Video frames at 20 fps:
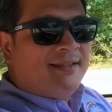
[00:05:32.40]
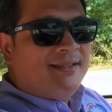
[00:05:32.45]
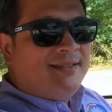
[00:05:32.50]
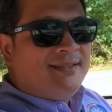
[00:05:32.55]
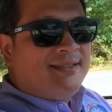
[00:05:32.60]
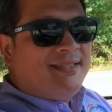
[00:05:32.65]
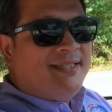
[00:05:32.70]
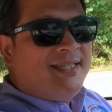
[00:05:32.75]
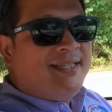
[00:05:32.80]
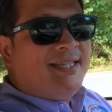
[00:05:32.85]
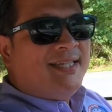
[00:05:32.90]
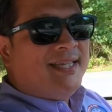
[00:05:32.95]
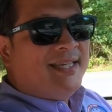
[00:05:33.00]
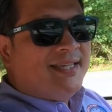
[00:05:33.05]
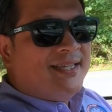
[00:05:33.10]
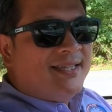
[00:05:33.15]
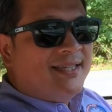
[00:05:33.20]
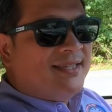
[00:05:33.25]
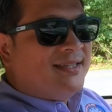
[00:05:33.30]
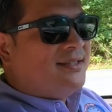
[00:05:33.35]
this thing
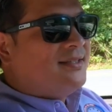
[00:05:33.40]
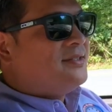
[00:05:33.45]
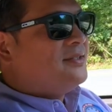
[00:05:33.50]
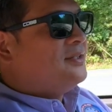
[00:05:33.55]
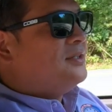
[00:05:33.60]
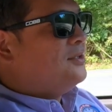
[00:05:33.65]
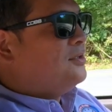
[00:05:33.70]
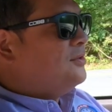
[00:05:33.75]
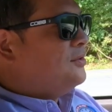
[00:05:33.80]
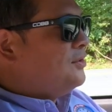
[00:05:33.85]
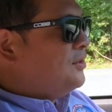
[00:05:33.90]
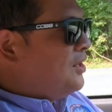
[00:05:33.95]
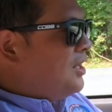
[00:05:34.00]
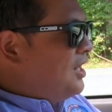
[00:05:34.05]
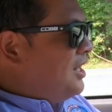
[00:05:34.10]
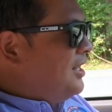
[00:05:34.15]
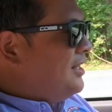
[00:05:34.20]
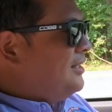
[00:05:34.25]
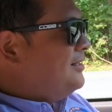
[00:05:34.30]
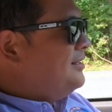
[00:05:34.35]
is a
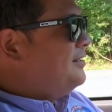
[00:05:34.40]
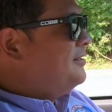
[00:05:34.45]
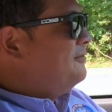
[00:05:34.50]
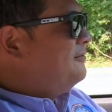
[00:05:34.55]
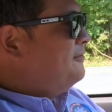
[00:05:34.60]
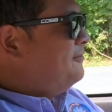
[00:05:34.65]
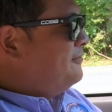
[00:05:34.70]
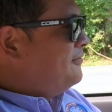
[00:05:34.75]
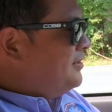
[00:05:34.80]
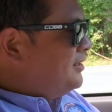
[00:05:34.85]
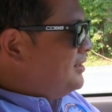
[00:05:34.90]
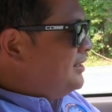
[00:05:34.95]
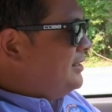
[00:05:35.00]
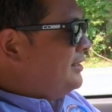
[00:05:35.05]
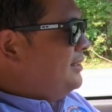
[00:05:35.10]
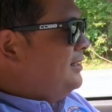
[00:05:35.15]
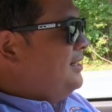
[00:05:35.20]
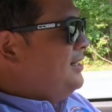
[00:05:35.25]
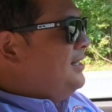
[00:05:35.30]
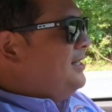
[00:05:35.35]
lot of fun.
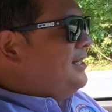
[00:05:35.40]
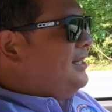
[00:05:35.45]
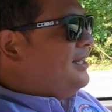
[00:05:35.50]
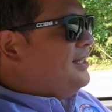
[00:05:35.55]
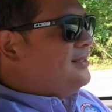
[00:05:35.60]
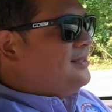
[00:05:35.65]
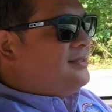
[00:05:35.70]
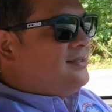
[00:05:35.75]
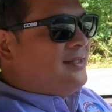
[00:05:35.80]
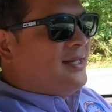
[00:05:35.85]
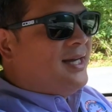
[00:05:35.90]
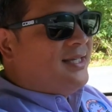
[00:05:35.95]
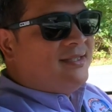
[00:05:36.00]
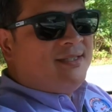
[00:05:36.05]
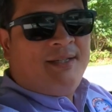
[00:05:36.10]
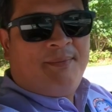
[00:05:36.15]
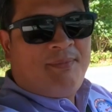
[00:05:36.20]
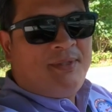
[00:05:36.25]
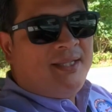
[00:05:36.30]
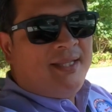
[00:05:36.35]
It's not
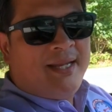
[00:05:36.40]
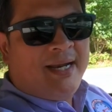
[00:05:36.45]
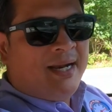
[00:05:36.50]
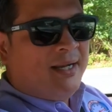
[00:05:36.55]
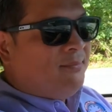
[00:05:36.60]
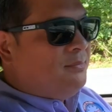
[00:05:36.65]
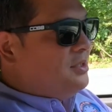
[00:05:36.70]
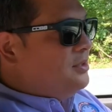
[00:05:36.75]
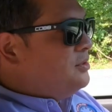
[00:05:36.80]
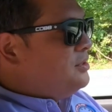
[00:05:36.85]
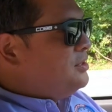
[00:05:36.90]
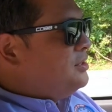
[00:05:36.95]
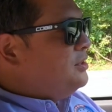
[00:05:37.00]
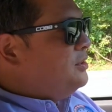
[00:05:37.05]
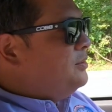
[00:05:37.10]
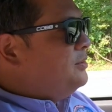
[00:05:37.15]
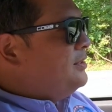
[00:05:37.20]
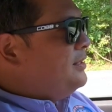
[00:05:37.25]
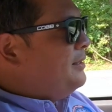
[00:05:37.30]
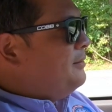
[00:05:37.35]
something that I'm used
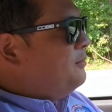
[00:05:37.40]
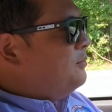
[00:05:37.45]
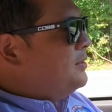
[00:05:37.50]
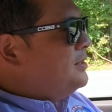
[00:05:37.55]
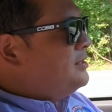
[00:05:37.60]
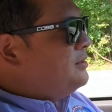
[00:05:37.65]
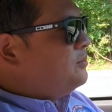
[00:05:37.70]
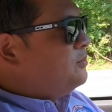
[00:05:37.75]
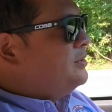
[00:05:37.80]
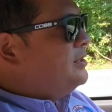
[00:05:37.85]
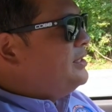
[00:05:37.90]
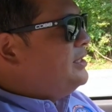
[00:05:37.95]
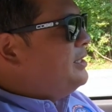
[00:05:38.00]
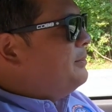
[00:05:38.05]
to. It wasn't really